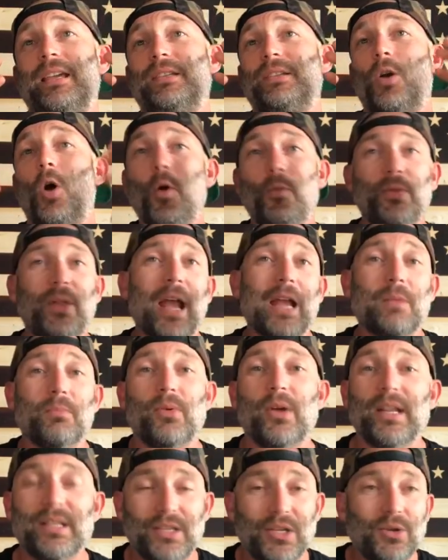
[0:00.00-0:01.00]
hopefully I can
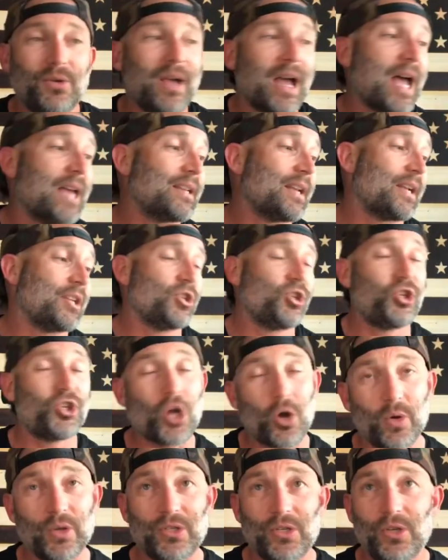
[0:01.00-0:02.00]
bring to you guys. I can
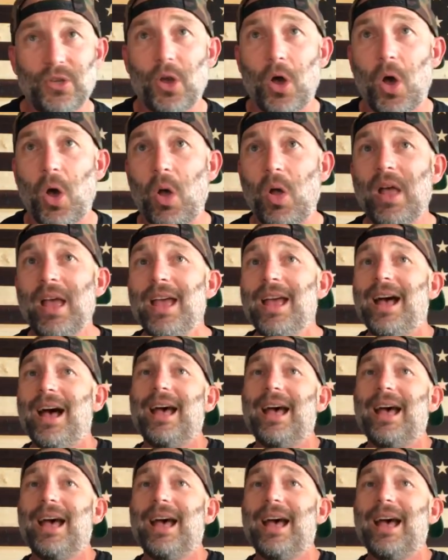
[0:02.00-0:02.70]
show it to y'all.